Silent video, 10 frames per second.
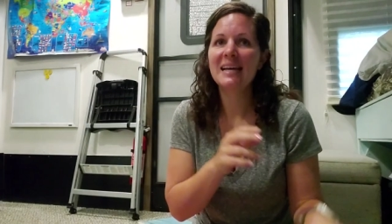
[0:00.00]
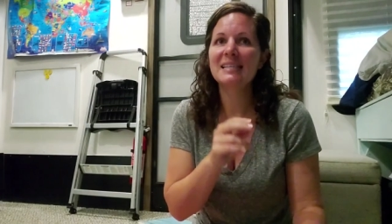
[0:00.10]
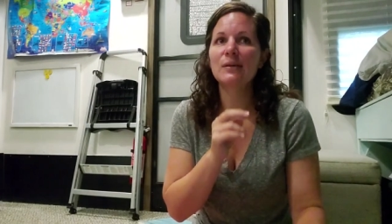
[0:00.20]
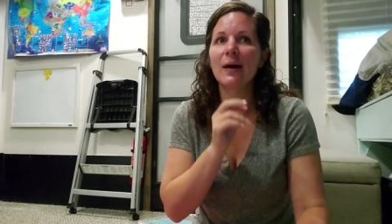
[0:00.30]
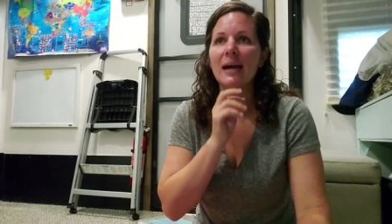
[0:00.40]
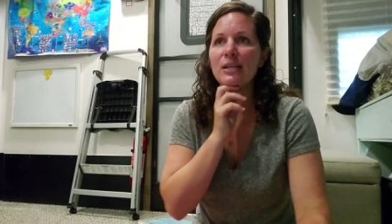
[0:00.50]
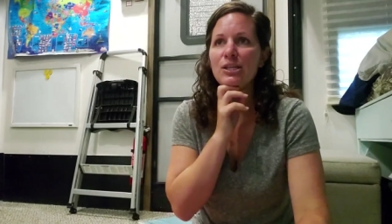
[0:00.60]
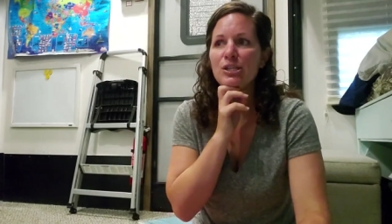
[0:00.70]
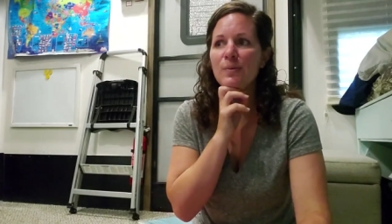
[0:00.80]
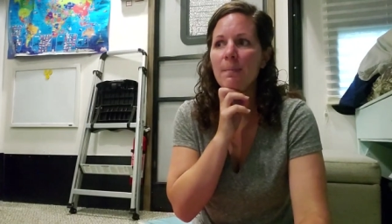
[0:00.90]
So I
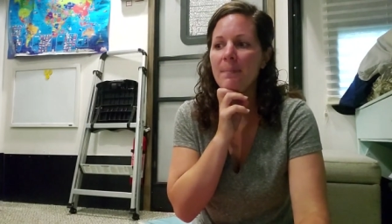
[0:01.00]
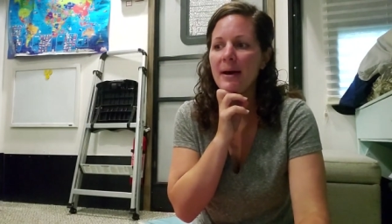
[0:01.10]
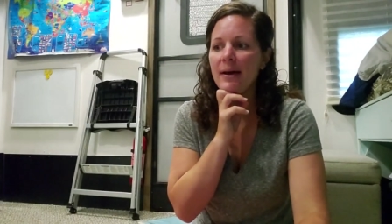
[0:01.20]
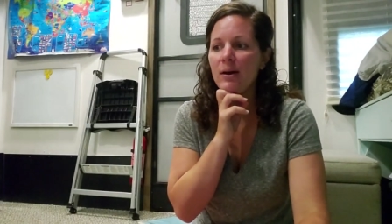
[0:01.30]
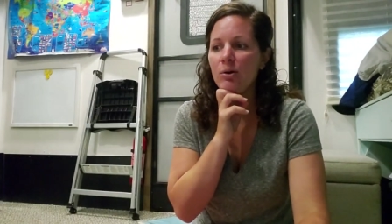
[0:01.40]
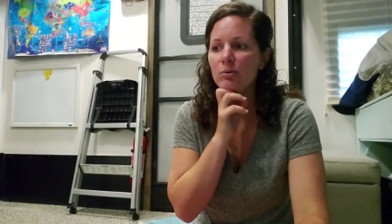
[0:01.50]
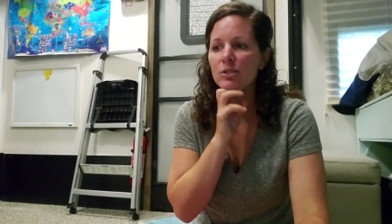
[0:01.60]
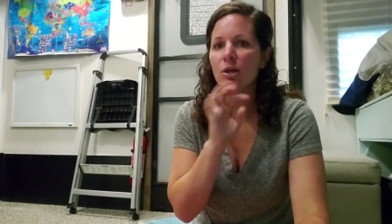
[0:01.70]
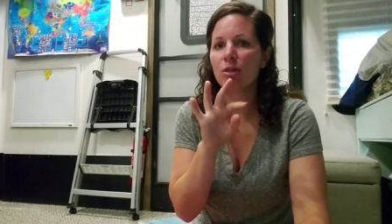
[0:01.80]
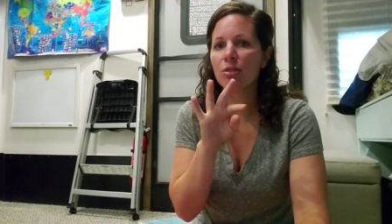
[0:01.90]
do
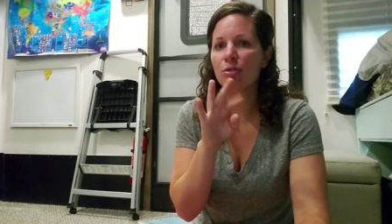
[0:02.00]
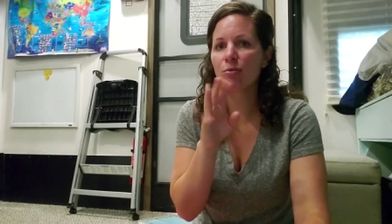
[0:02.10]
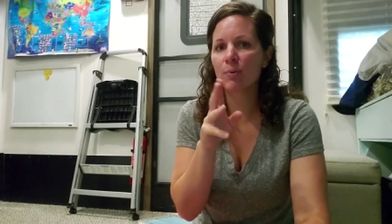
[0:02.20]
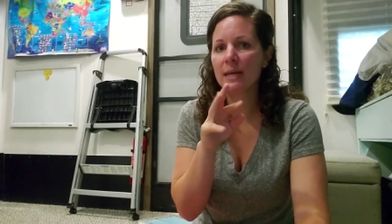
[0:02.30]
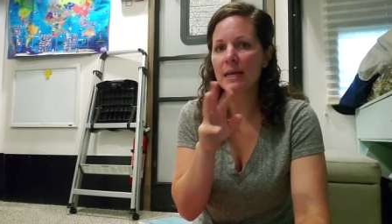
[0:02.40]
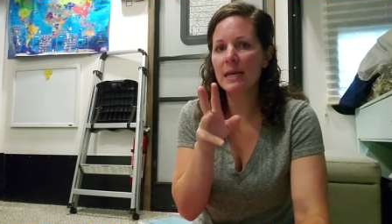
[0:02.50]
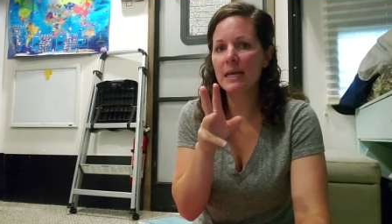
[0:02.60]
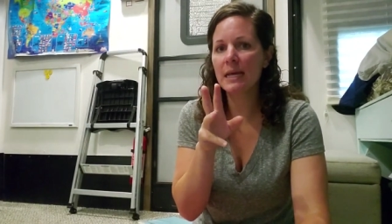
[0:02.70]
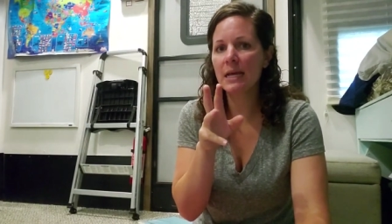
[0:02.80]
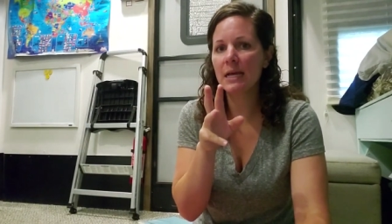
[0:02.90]
about
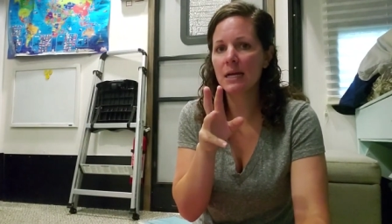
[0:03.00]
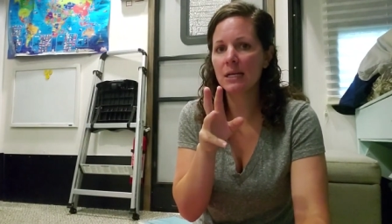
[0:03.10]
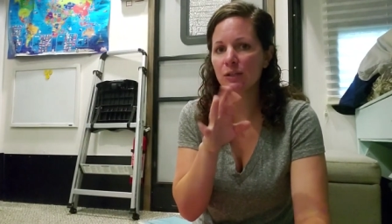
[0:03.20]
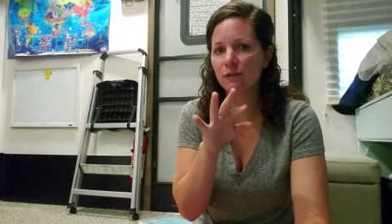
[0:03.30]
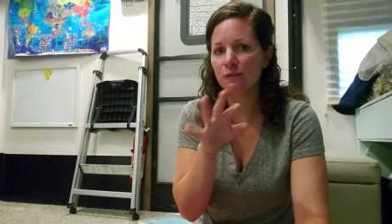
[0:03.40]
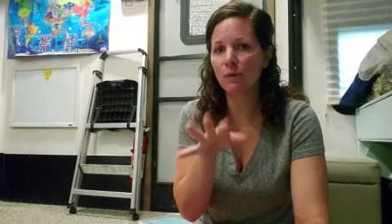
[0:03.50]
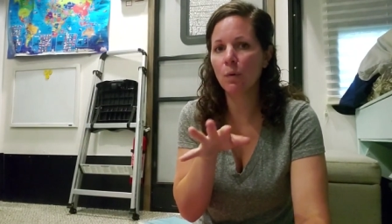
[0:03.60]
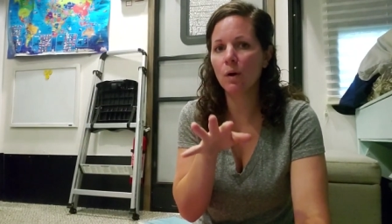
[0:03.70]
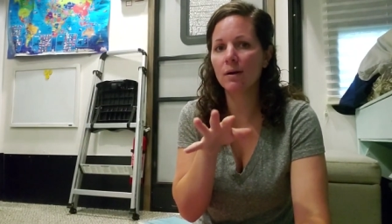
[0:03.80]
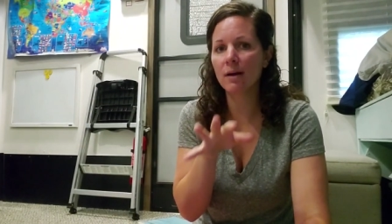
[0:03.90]
three to
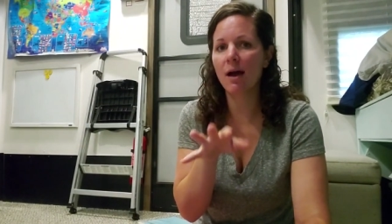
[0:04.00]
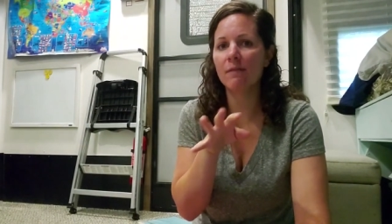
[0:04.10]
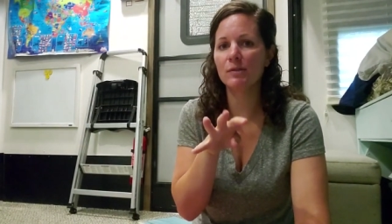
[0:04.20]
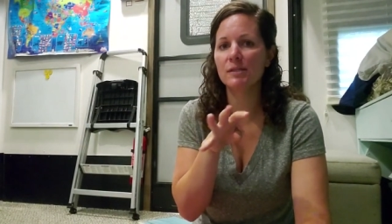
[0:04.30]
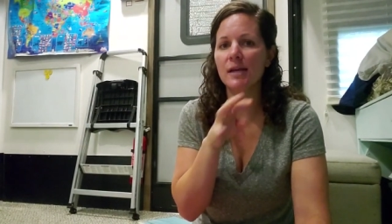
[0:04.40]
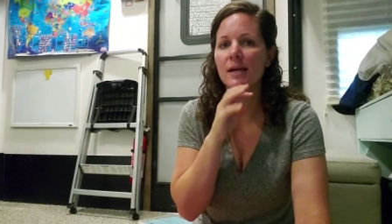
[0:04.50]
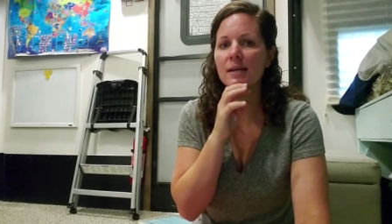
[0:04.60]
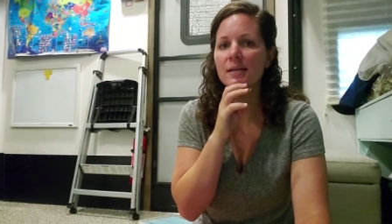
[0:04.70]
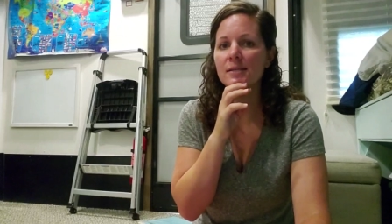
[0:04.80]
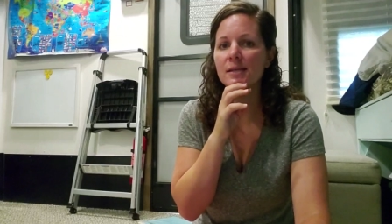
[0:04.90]
four novel
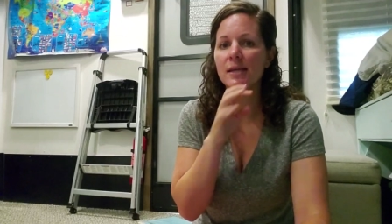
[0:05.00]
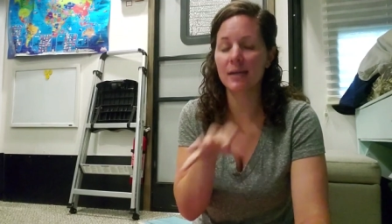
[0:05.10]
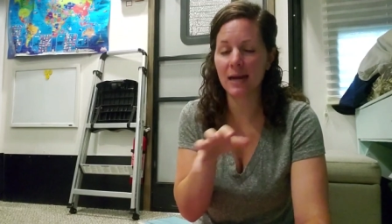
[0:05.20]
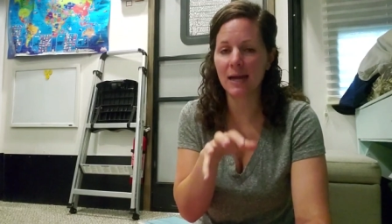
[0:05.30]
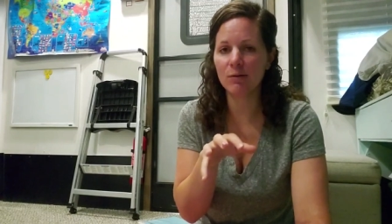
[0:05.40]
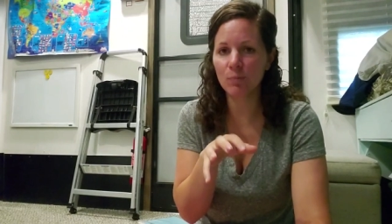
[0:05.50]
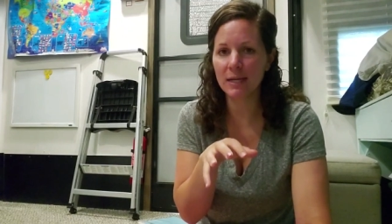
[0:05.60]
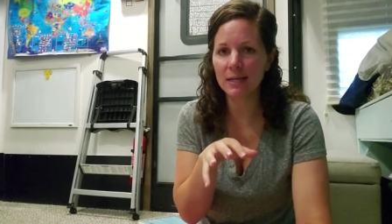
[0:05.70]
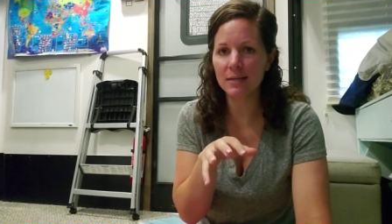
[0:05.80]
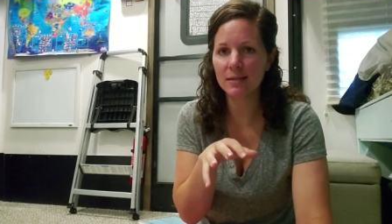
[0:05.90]
studies in a nine
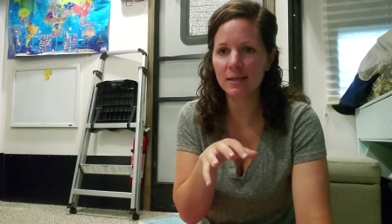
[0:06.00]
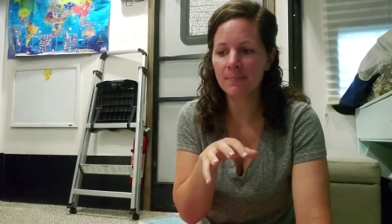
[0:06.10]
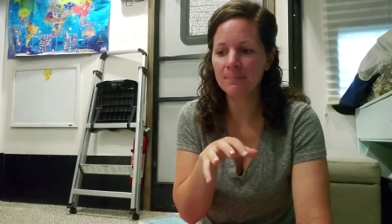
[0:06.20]
weeks.